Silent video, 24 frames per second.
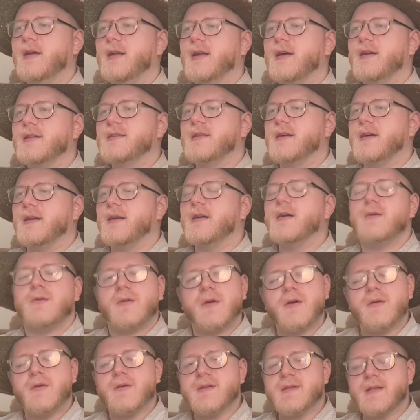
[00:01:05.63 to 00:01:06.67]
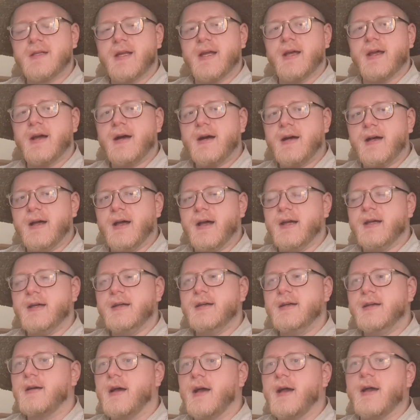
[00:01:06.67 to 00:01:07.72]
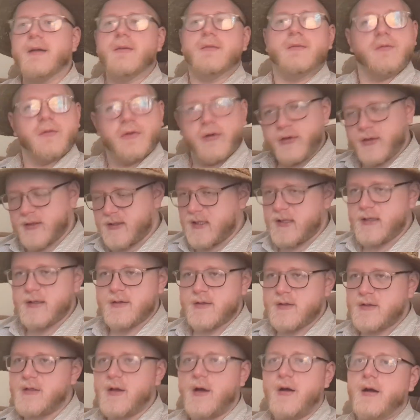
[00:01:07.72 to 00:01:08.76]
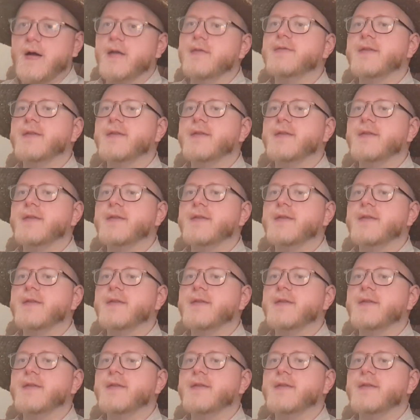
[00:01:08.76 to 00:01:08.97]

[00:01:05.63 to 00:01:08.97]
And I thought, oh no, is it AI? I looked into the song,